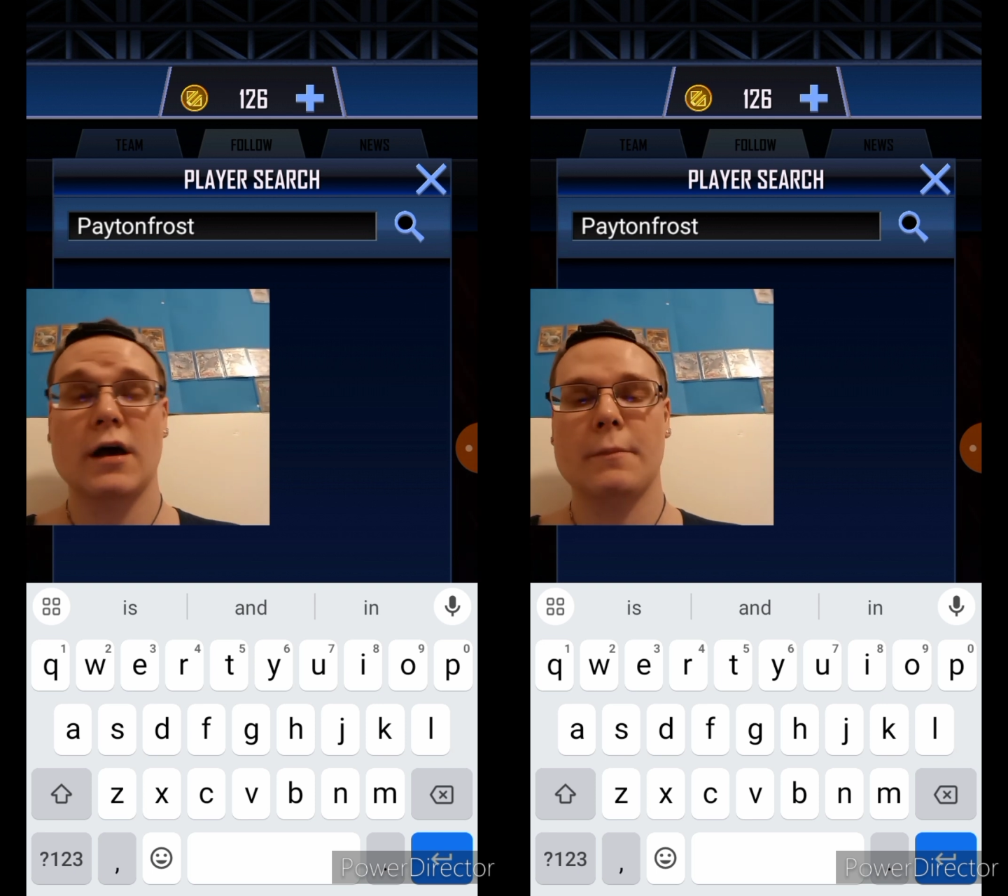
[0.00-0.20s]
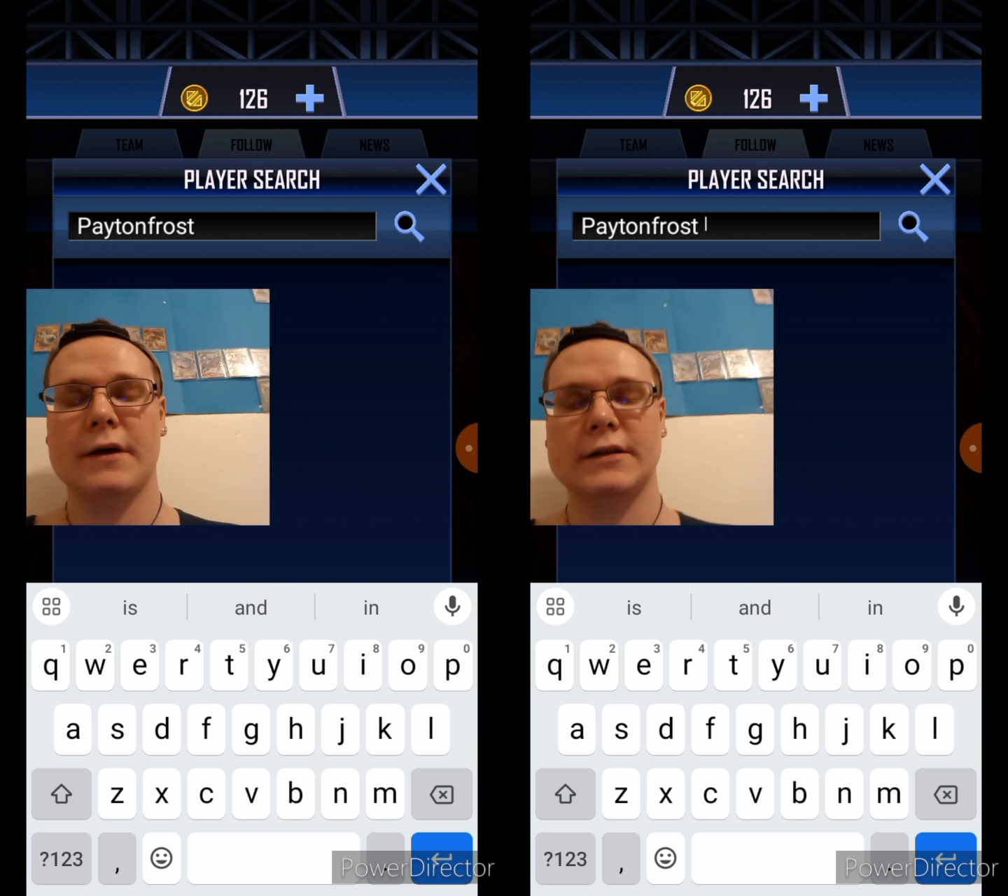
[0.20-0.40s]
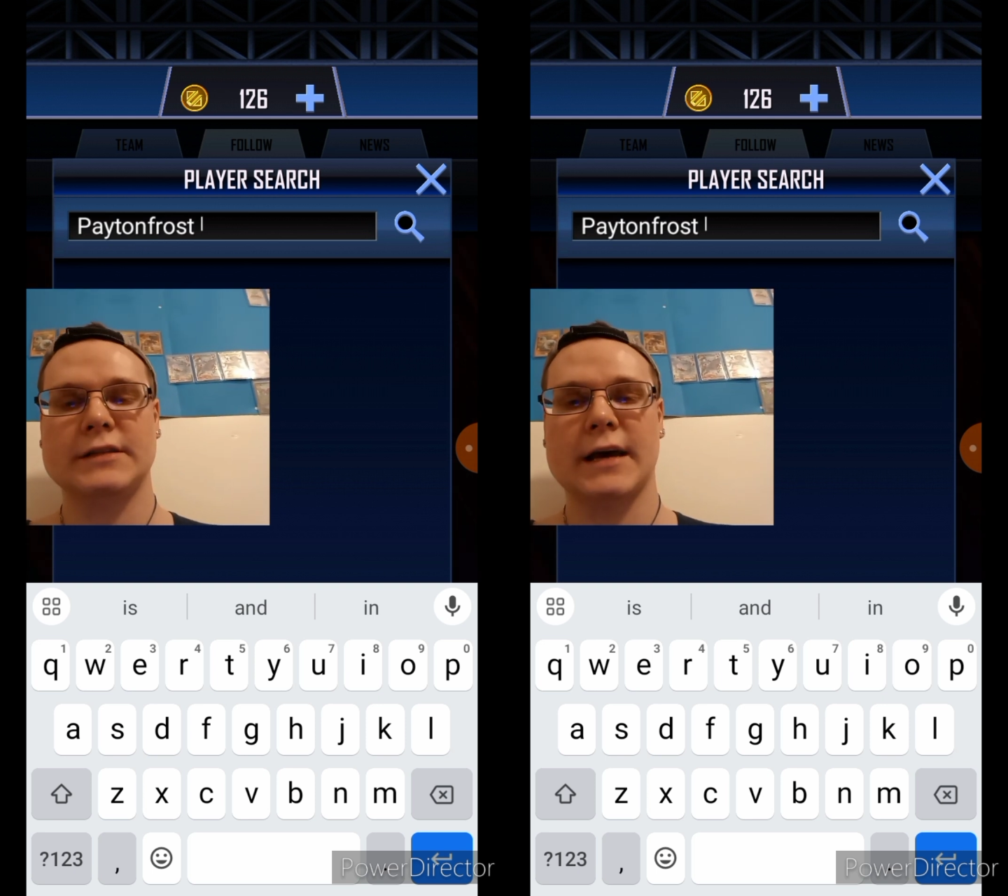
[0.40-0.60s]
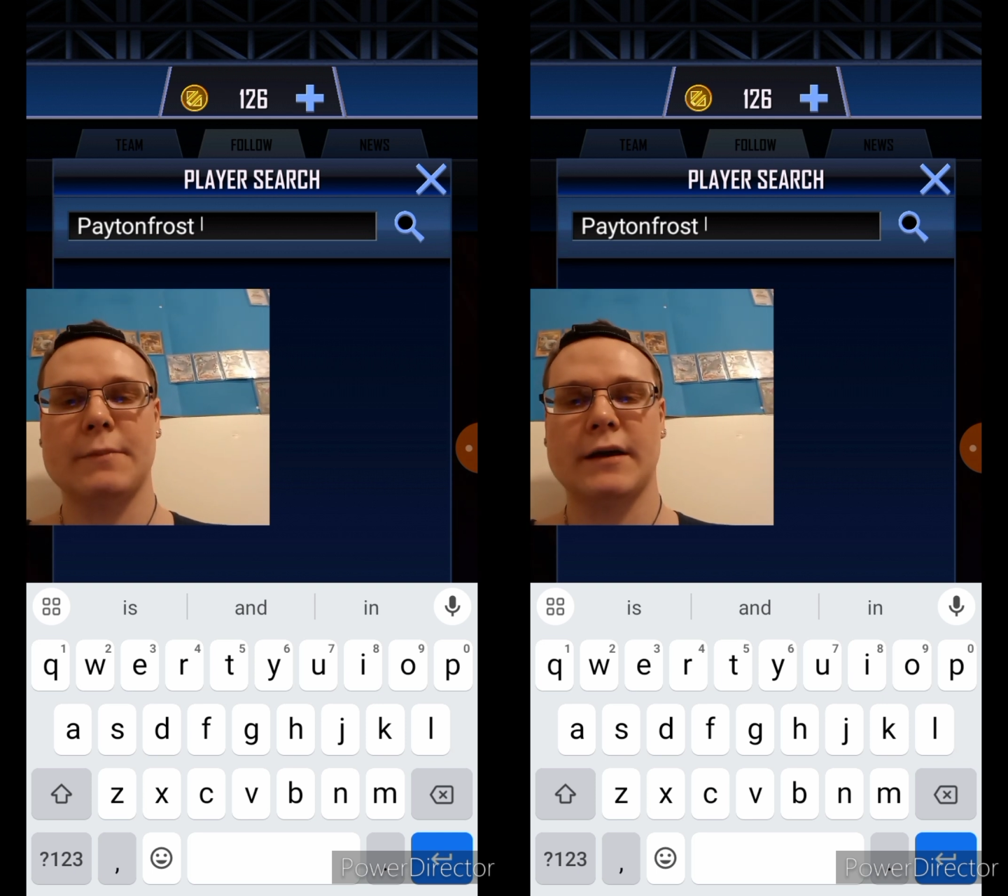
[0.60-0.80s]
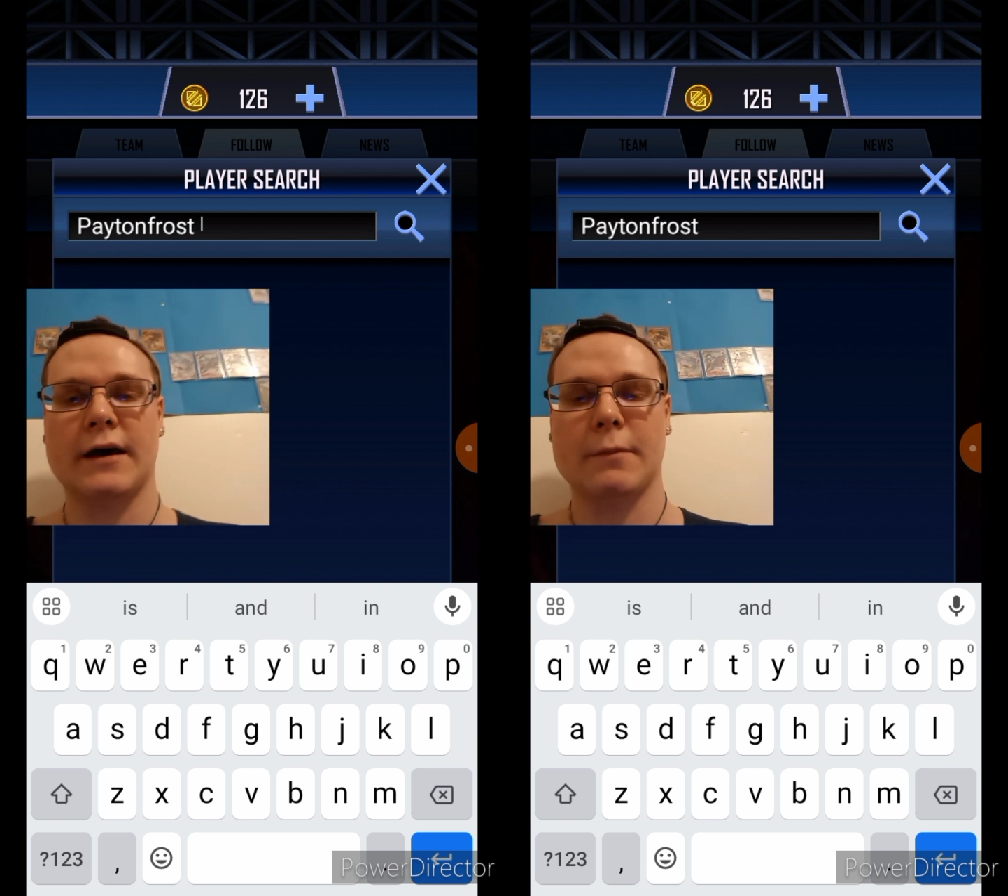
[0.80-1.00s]
but yeah, just type
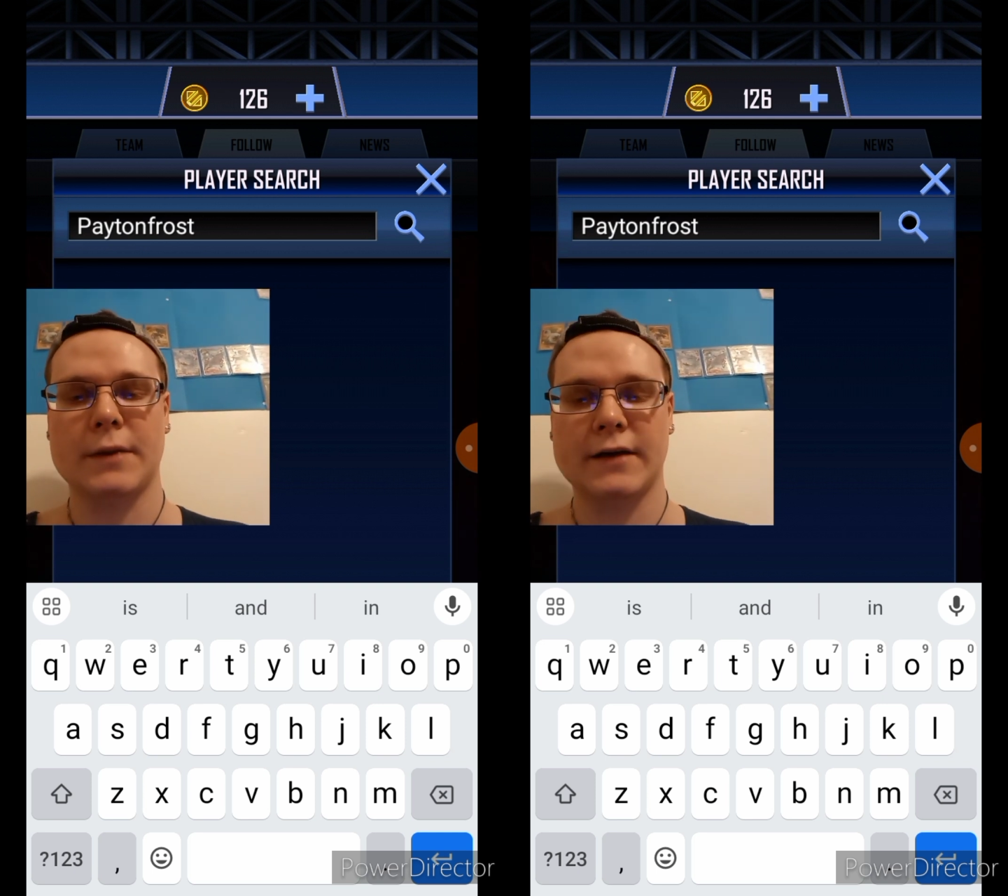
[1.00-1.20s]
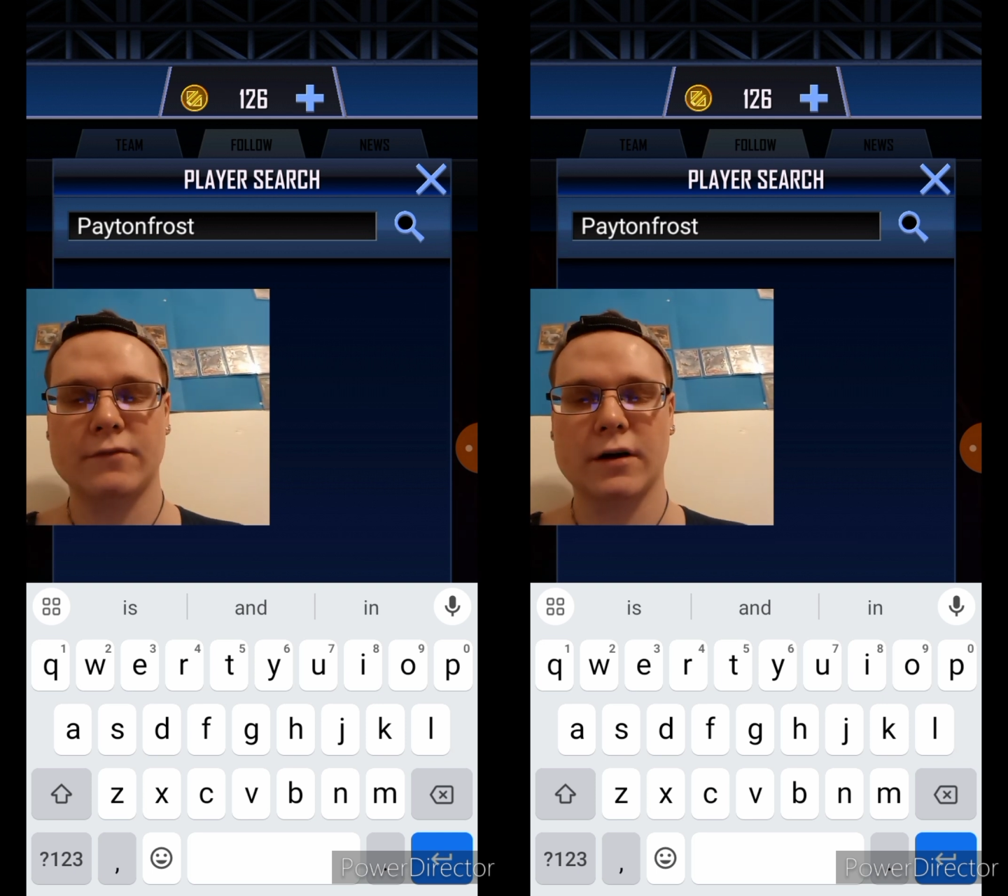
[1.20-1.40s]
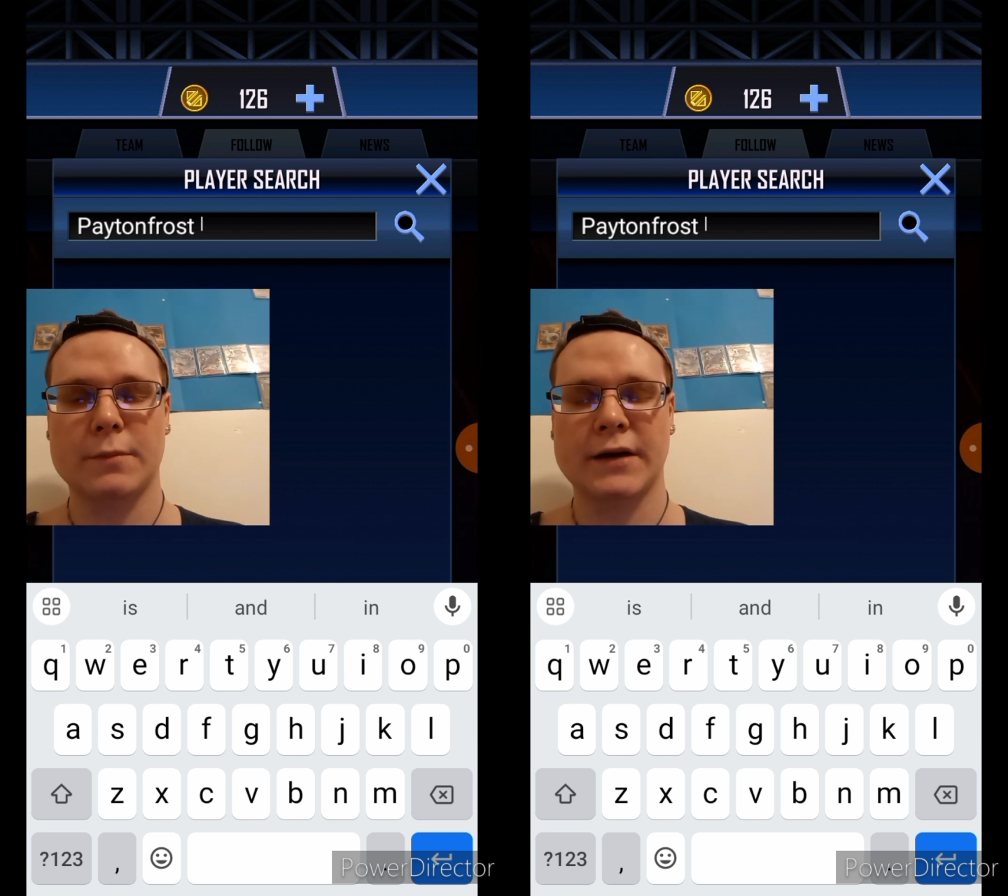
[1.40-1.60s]
in a uh, paint prop,